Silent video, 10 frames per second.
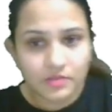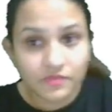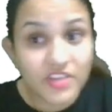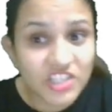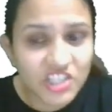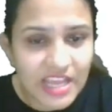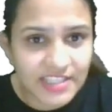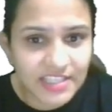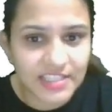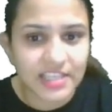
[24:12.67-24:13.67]
Which
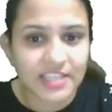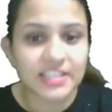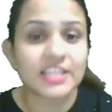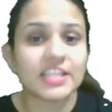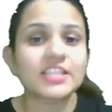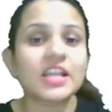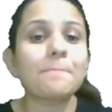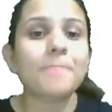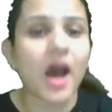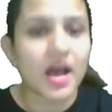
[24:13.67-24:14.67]
tense is this? This is
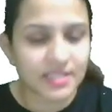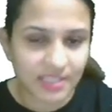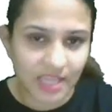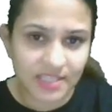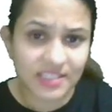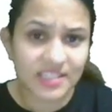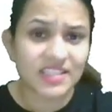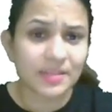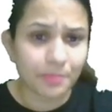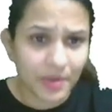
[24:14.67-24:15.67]
a past tense. It's a
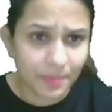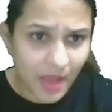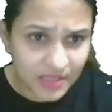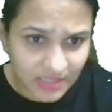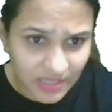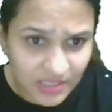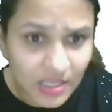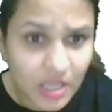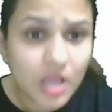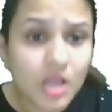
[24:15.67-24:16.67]
simple past tense.
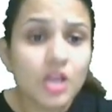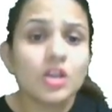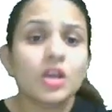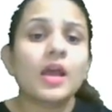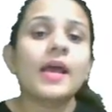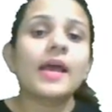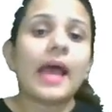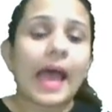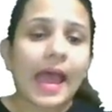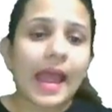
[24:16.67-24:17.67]

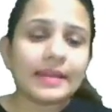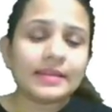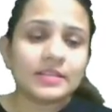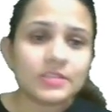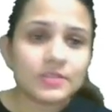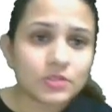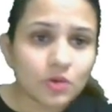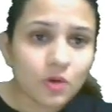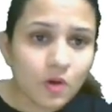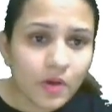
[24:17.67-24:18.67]
And
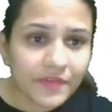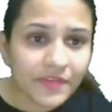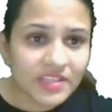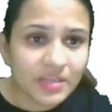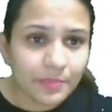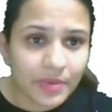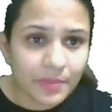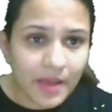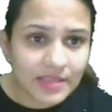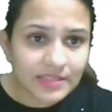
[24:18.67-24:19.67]
so, if it is simple
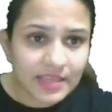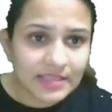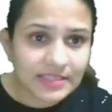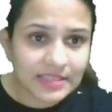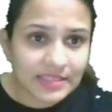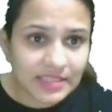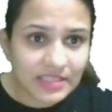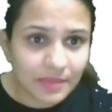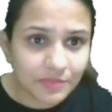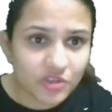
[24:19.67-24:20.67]
past tense, this is the
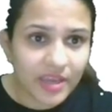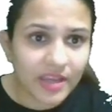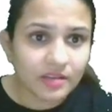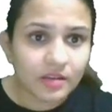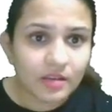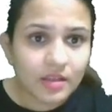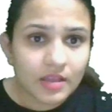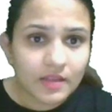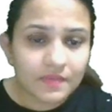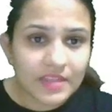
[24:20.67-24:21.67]
subject,
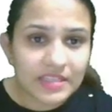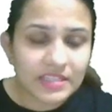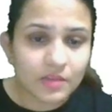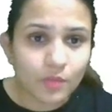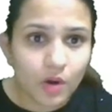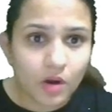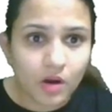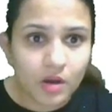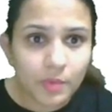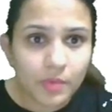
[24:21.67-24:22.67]
this is the
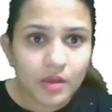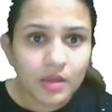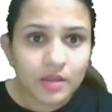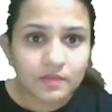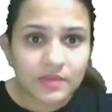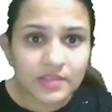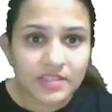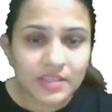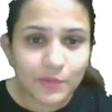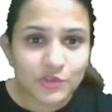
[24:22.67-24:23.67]
verb, this is
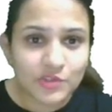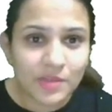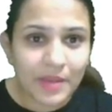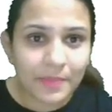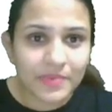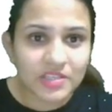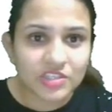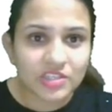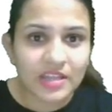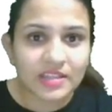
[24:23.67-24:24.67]
supposed to be the
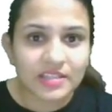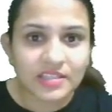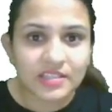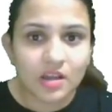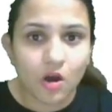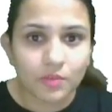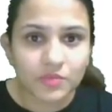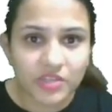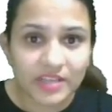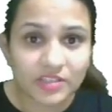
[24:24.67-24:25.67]
preposition, and this is the
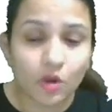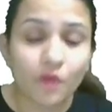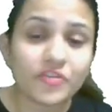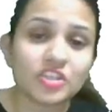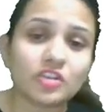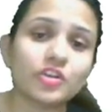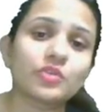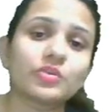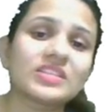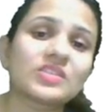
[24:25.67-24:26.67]
object. So, official on duty is